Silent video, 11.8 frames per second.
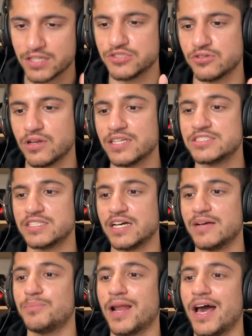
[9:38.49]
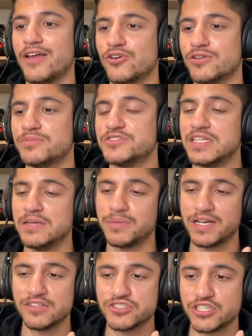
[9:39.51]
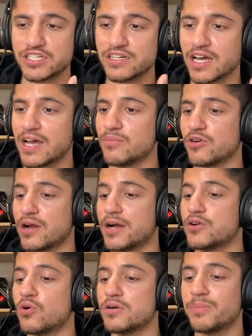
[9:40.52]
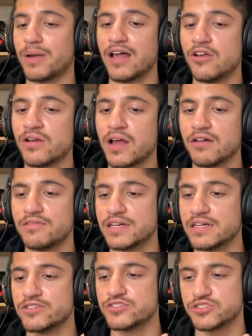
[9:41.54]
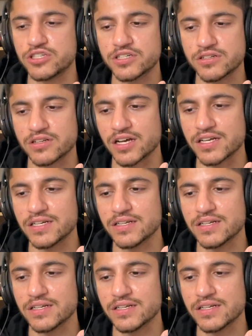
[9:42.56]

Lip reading: So let's say I plan on sleeping at a certain time, or I don't plan on having dessert tonight,